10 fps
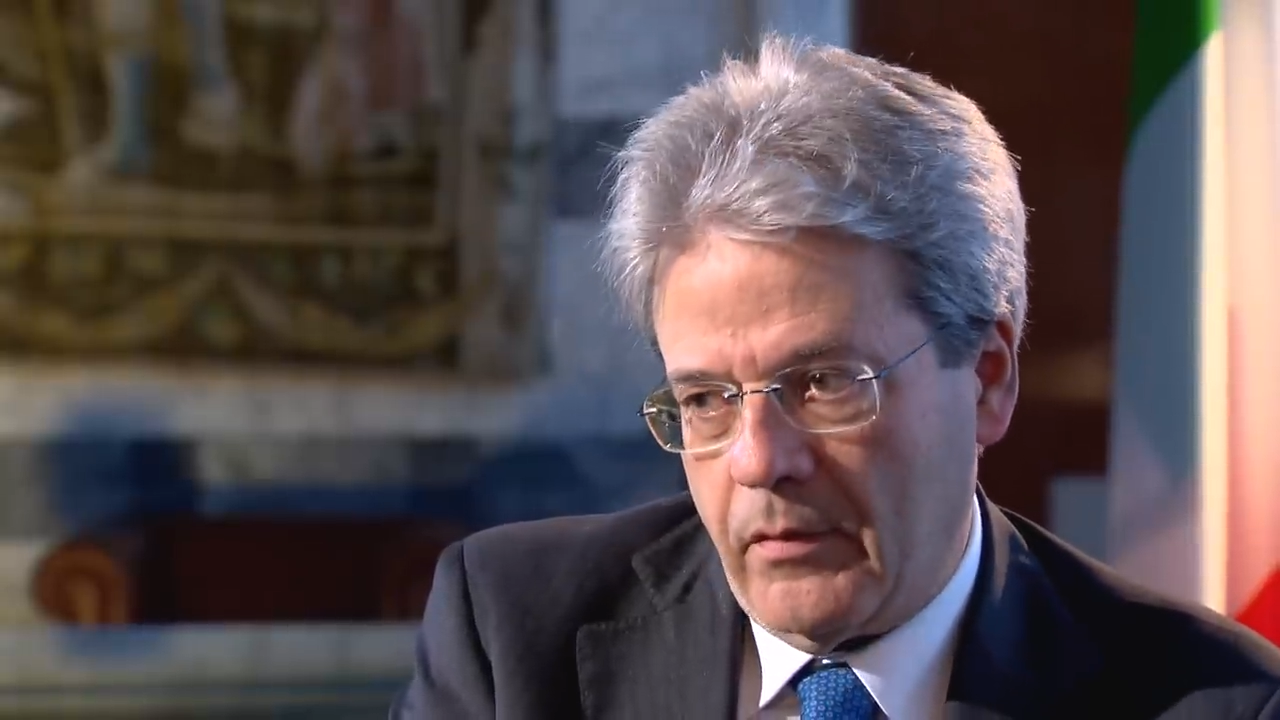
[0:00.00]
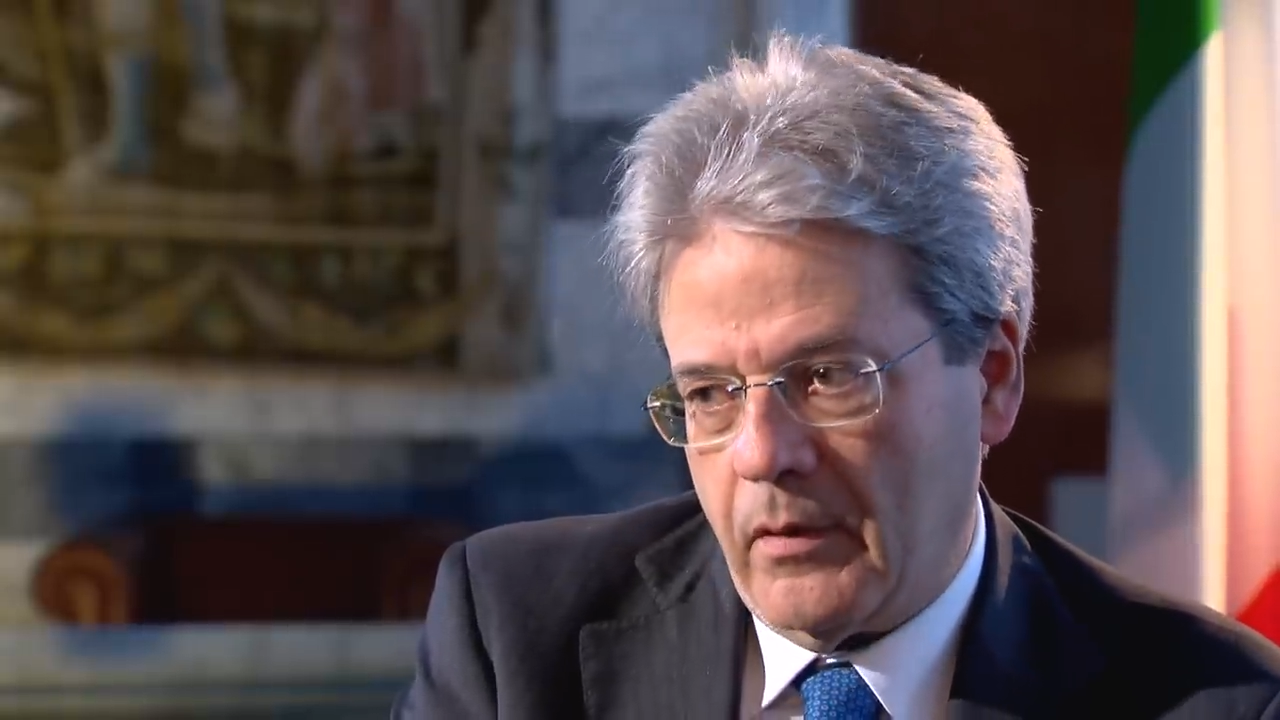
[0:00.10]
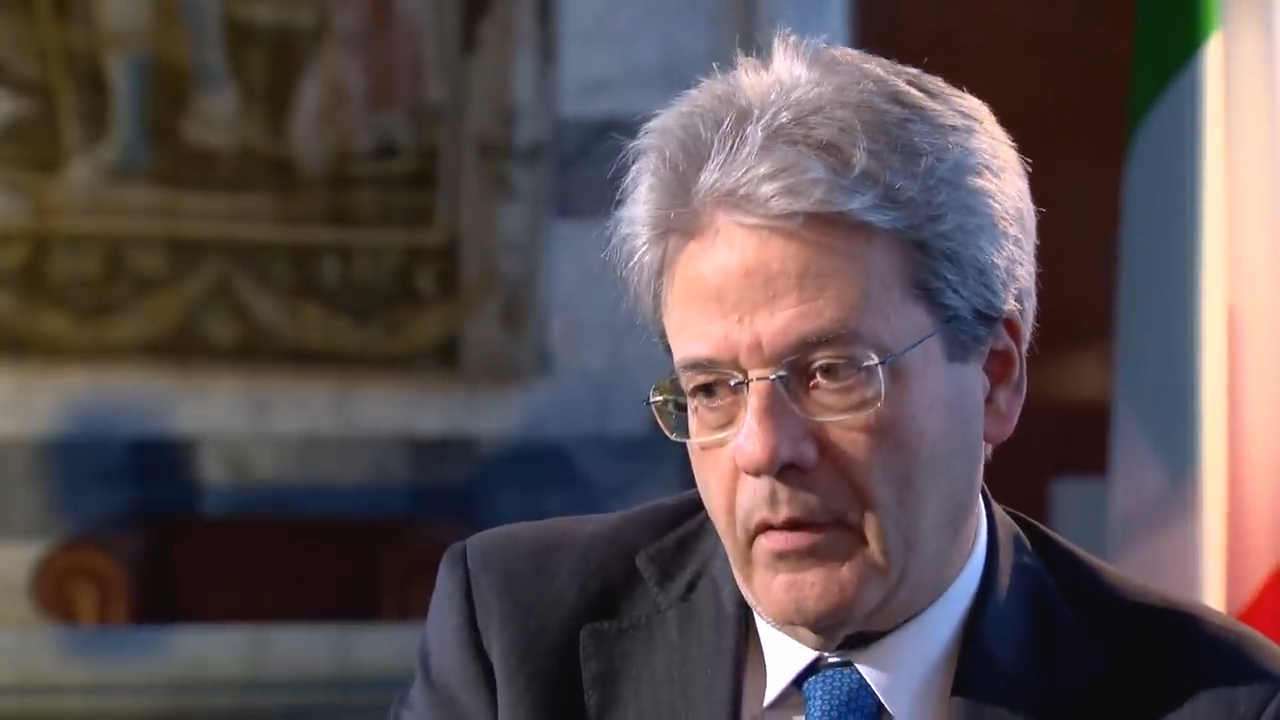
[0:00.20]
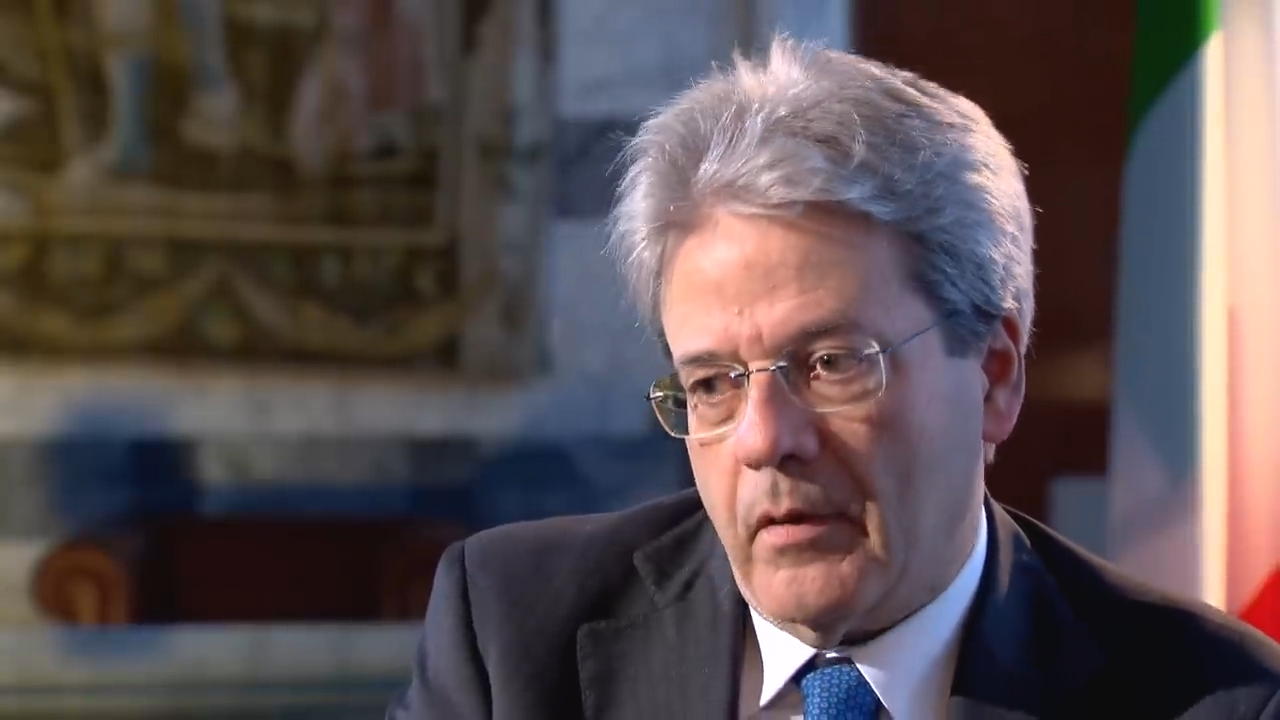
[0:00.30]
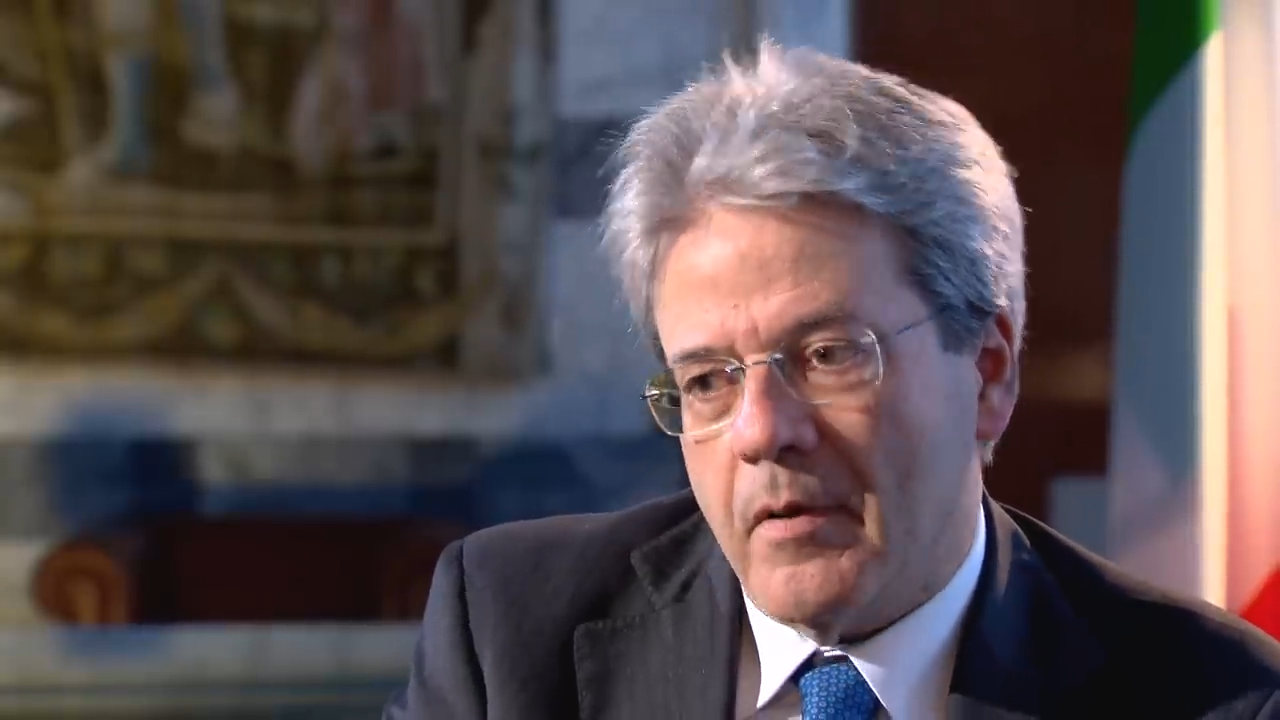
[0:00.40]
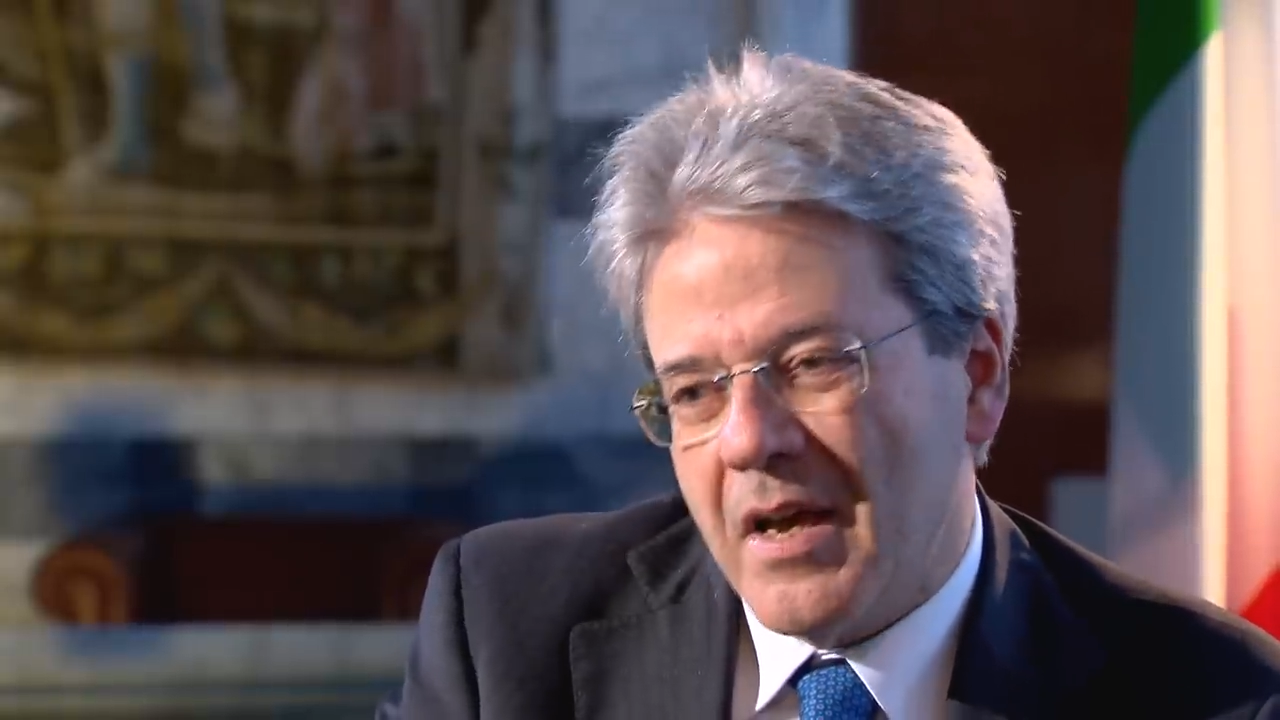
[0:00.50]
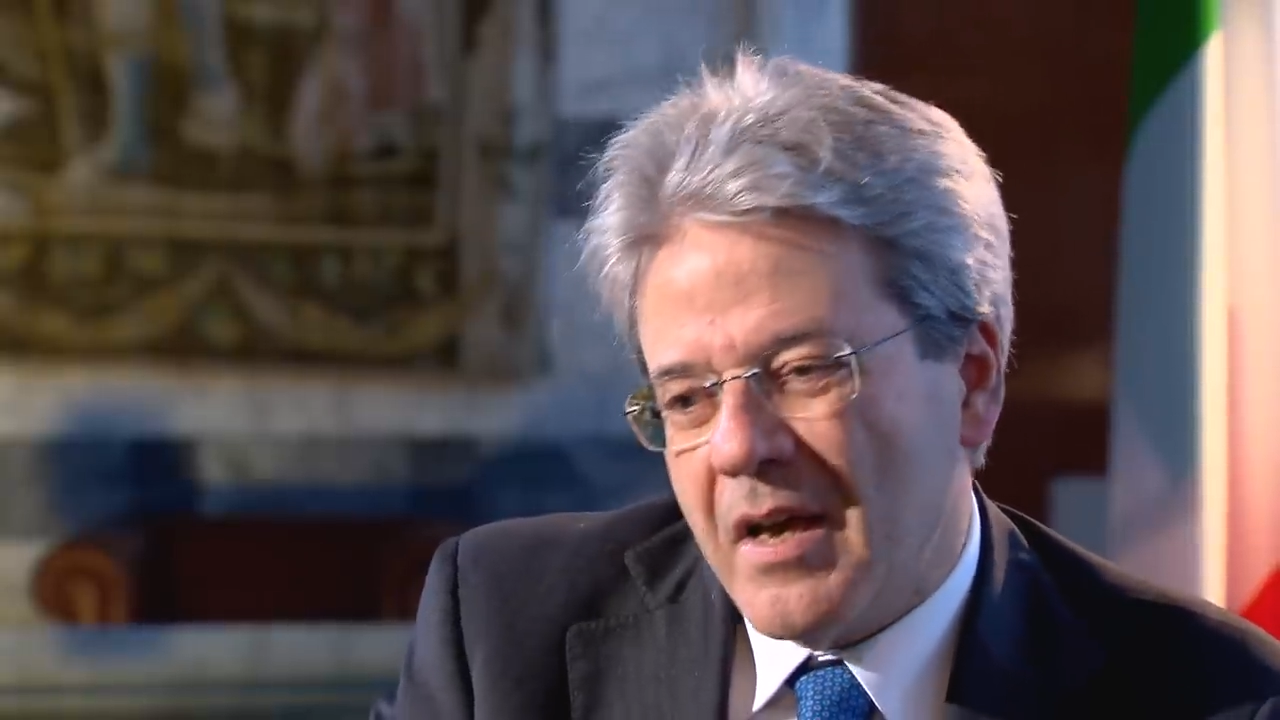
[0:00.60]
the,